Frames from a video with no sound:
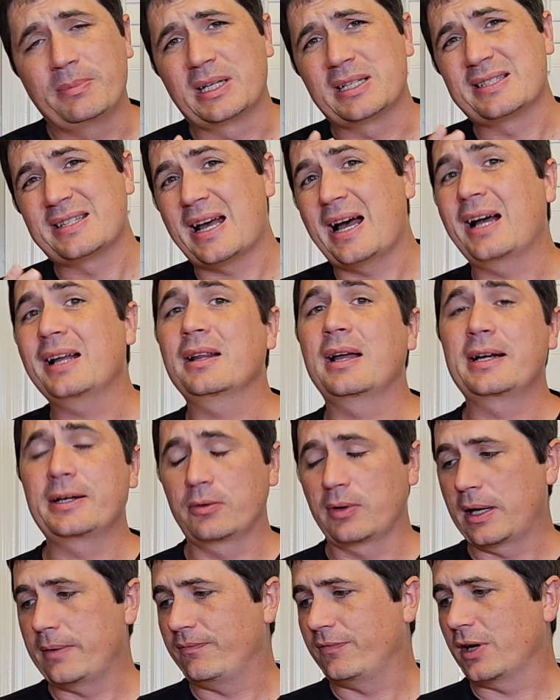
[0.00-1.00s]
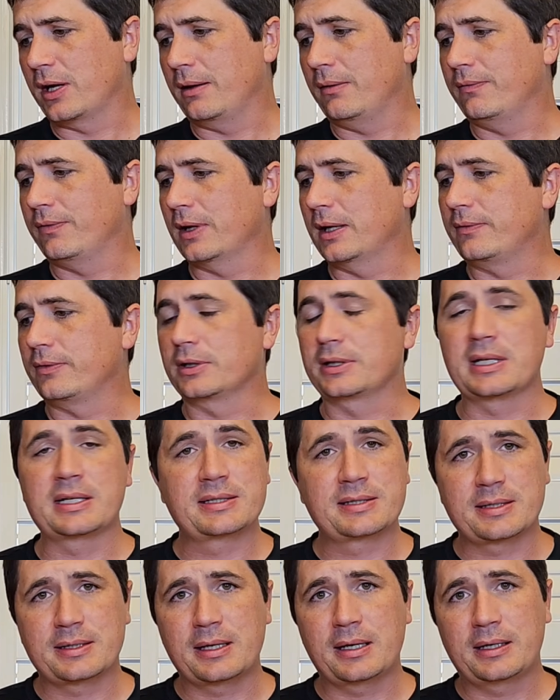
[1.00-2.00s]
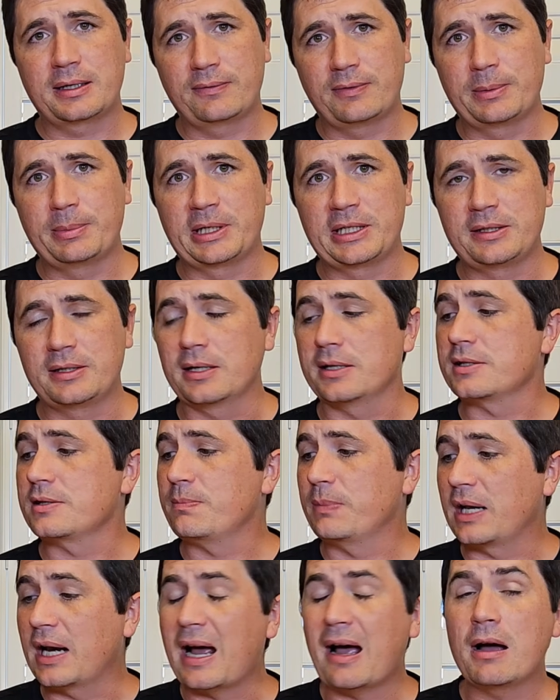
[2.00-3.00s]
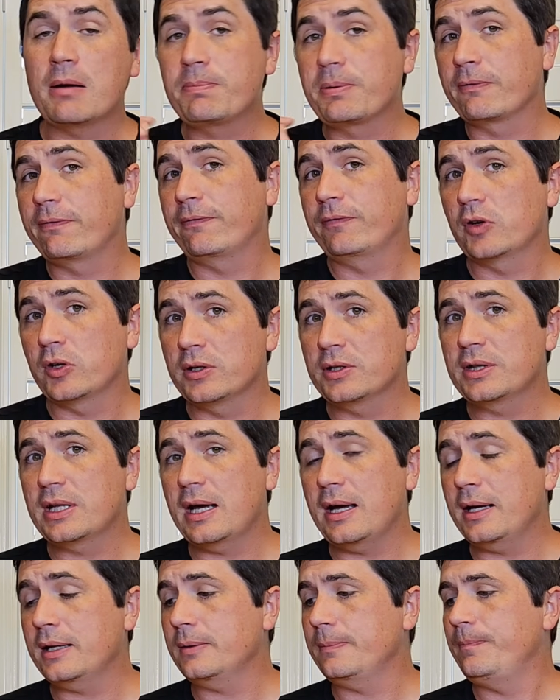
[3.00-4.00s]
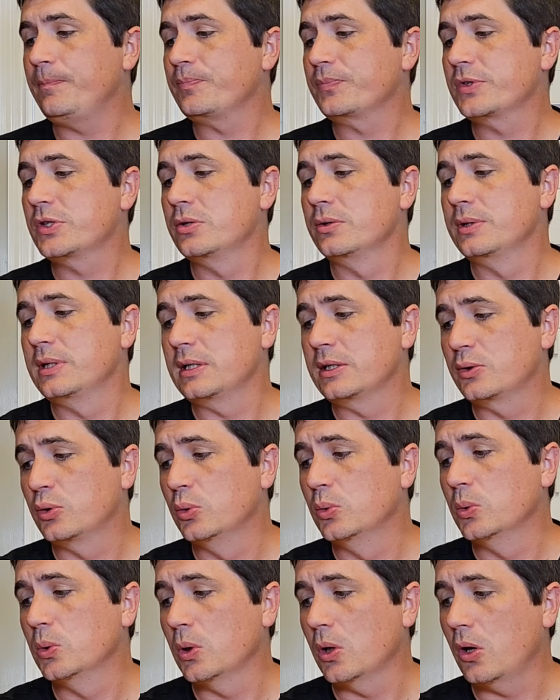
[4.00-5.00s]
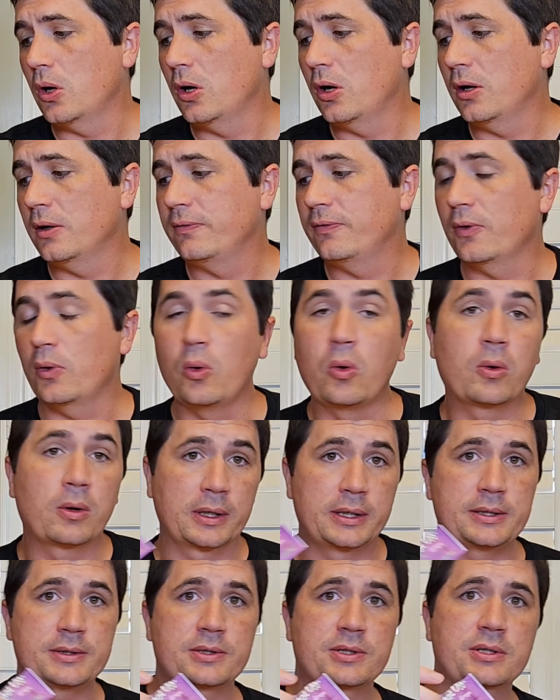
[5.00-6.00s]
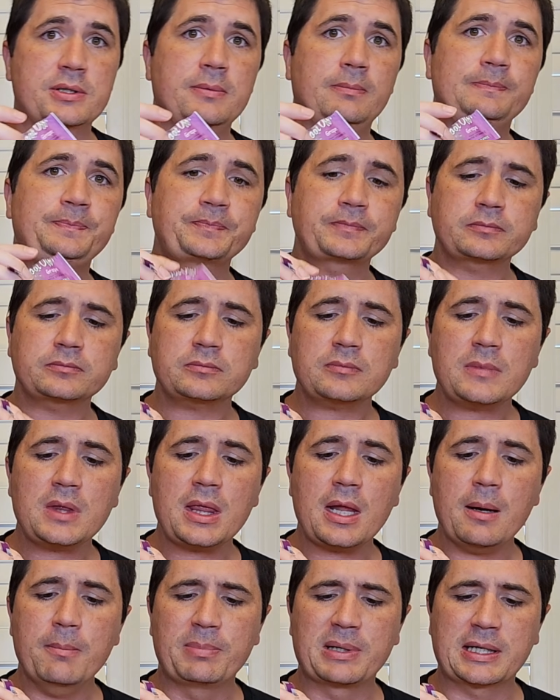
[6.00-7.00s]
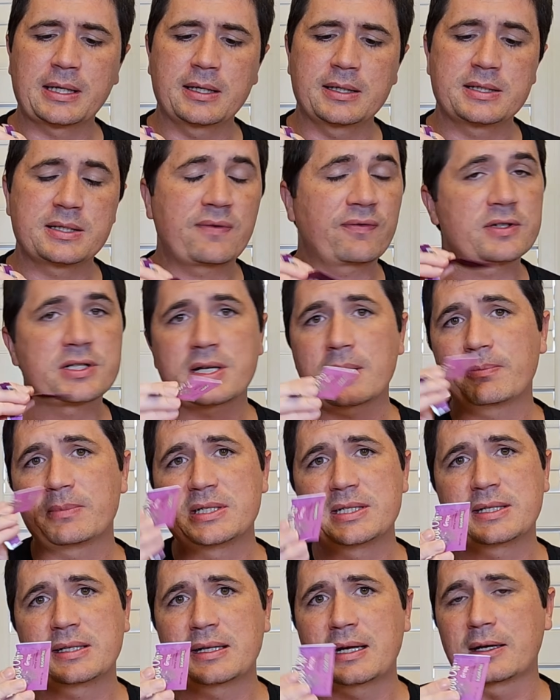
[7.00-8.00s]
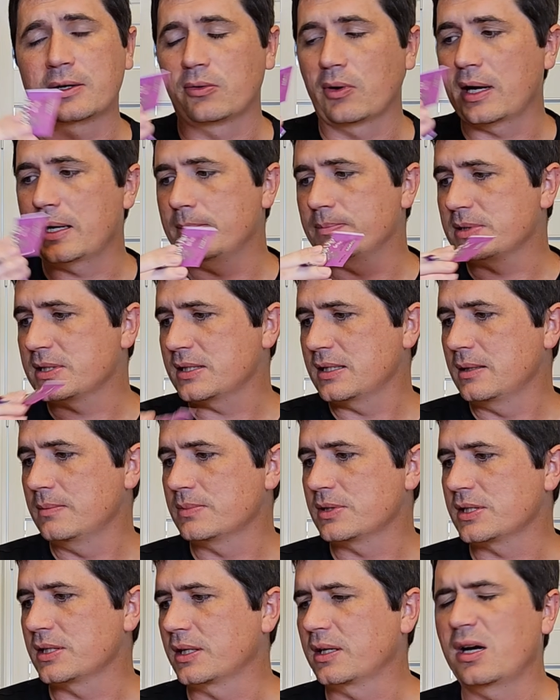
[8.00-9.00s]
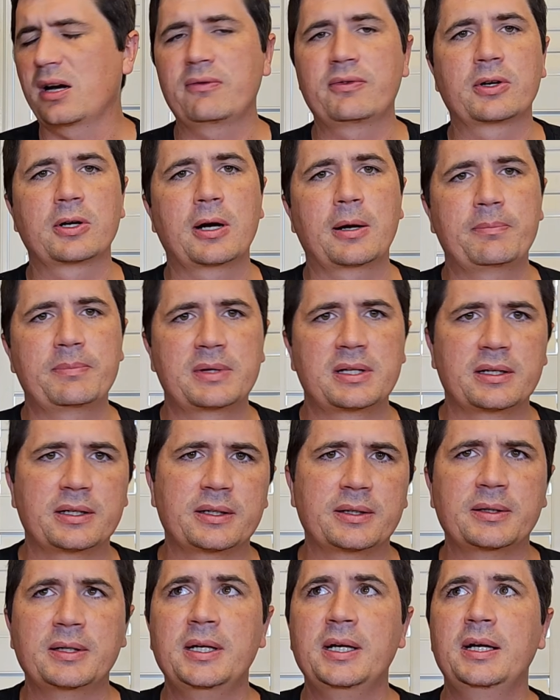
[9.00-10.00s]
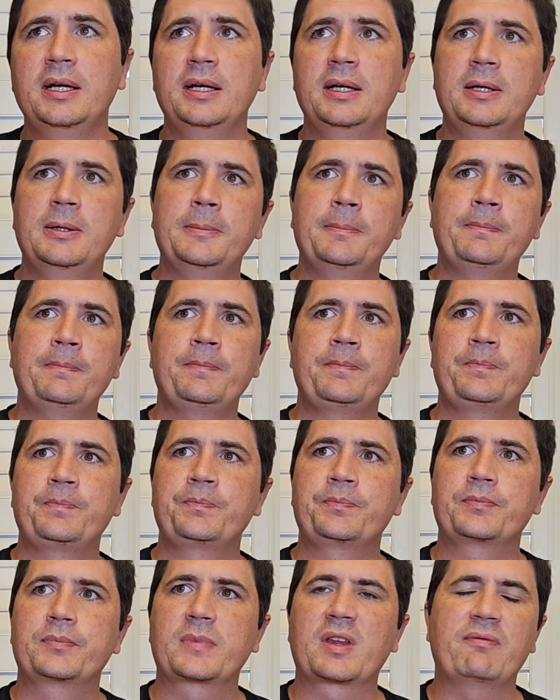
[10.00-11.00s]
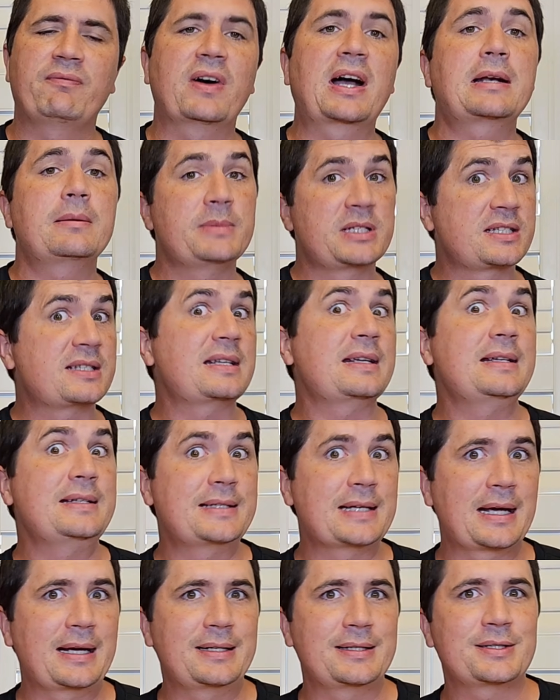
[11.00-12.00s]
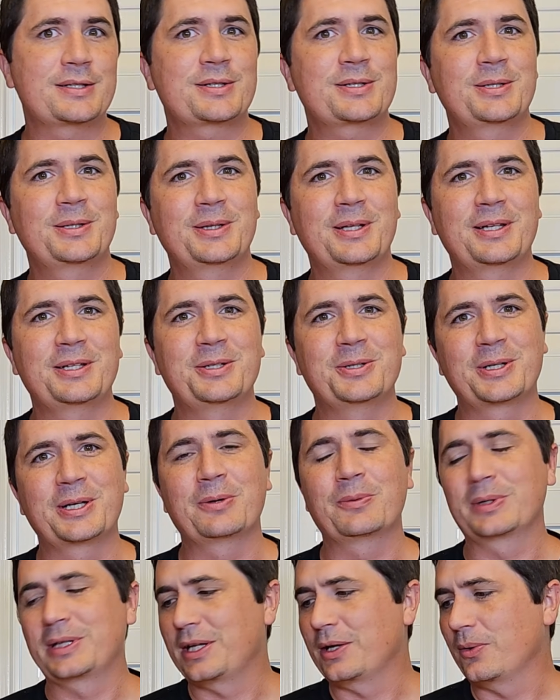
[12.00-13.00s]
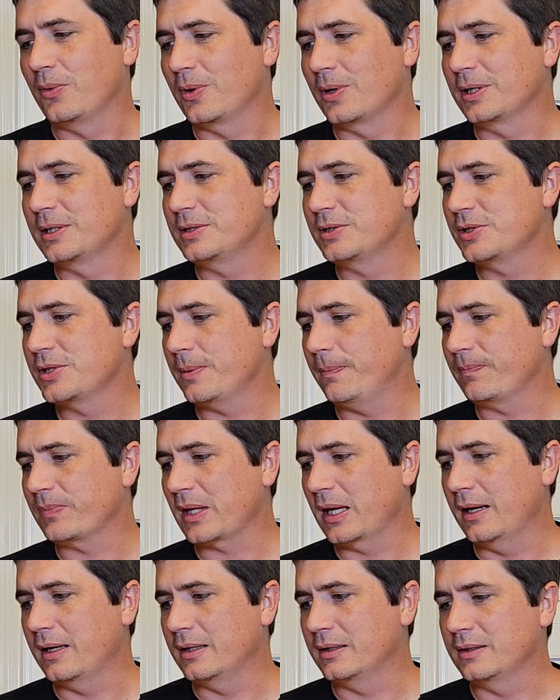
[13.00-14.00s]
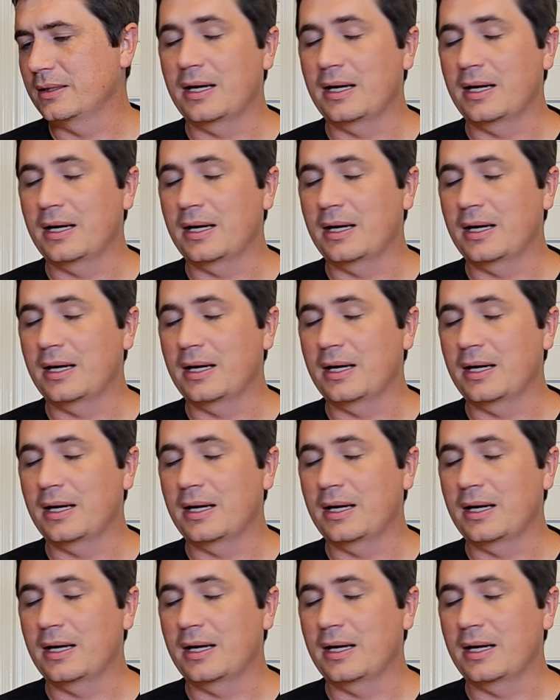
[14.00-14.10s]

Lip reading: because I like grape flavored things and not everybody does. But I prefer that to the cool off orange because for some reason that grape seems to cover up the vitamin C taste that you get with the orange. And